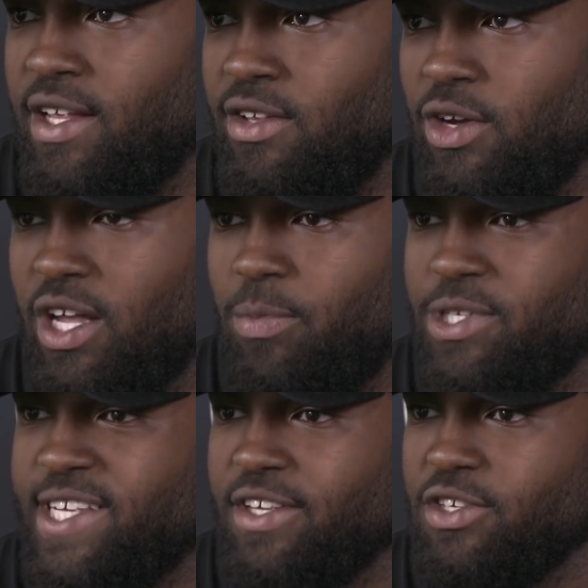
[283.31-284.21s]
And you got to
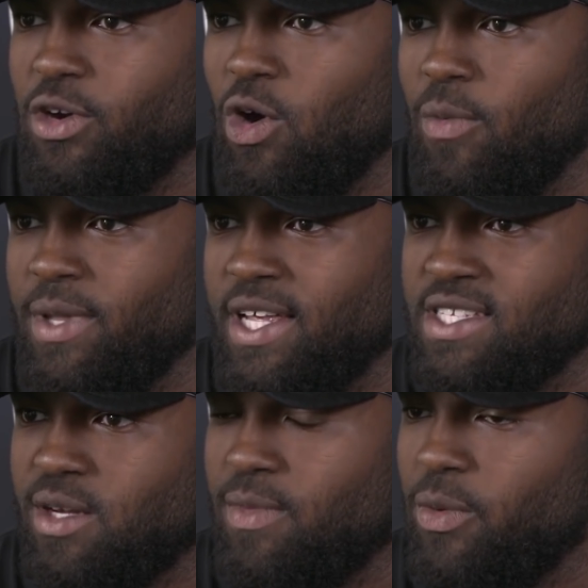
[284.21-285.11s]
protect your home, and
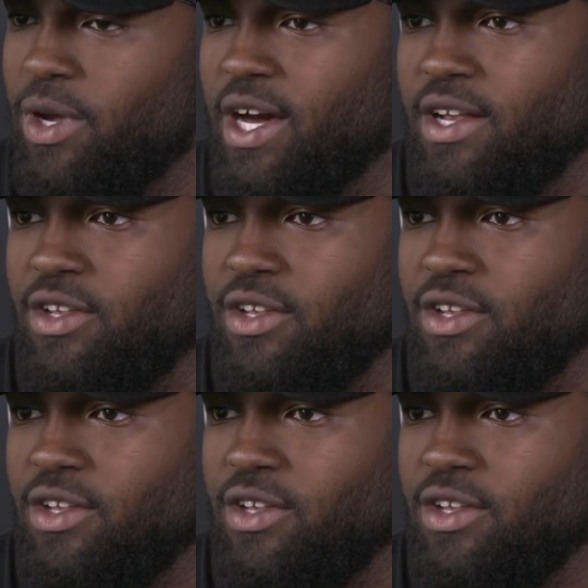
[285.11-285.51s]
that's something that we got